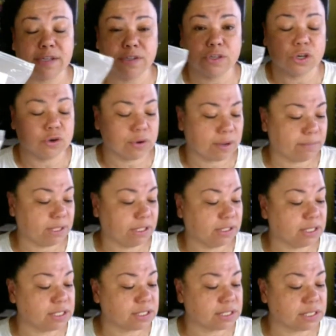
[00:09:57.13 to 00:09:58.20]
You know, I mean,
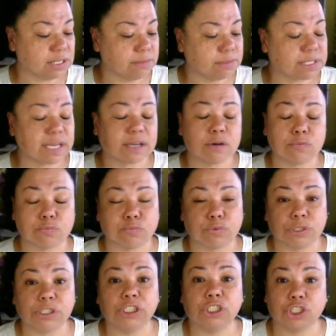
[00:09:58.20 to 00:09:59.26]
this seems like a
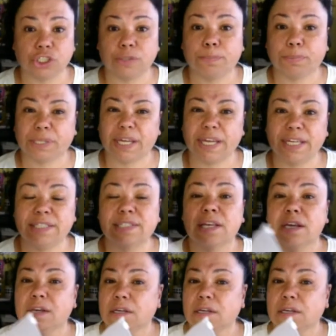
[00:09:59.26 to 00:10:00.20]
really good place